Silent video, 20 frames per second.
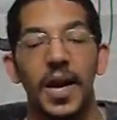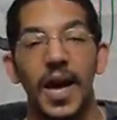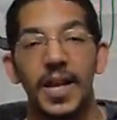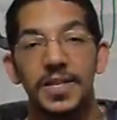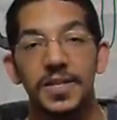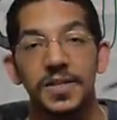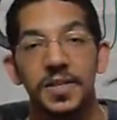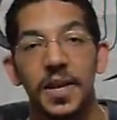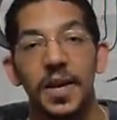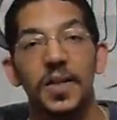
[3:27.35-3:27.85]
On
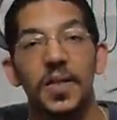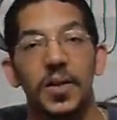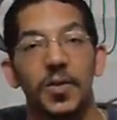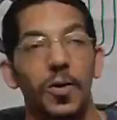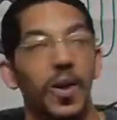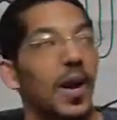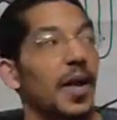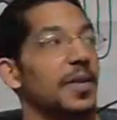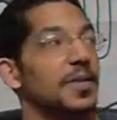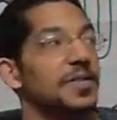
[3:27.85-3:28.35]
sale, they
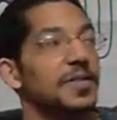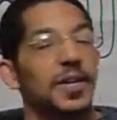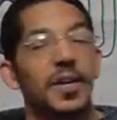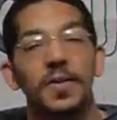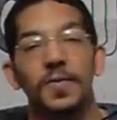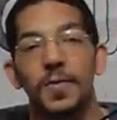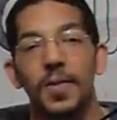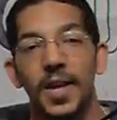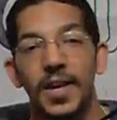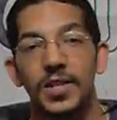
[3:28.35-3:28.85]
were on
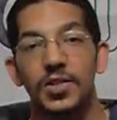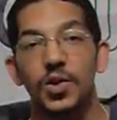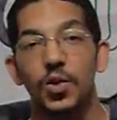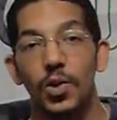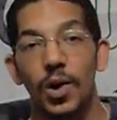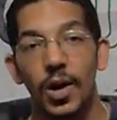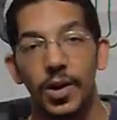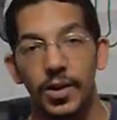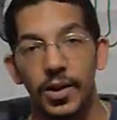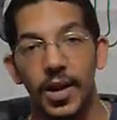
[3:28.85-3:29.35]
sale for like
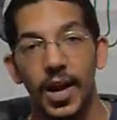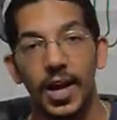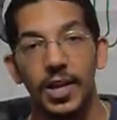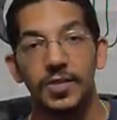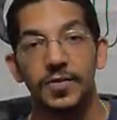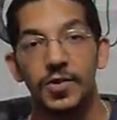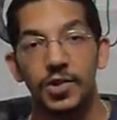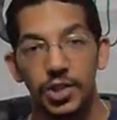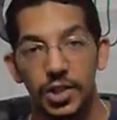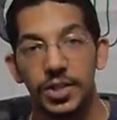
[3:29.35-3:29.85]
$200
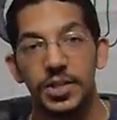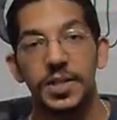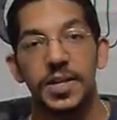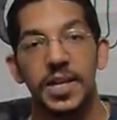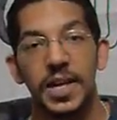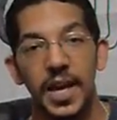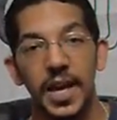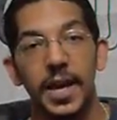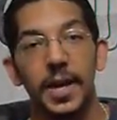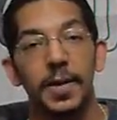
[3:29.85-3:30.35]
for just the
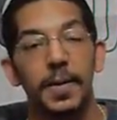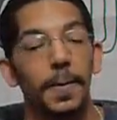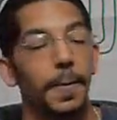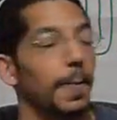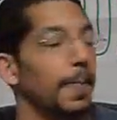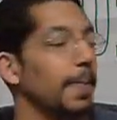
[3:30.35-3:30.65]
kit.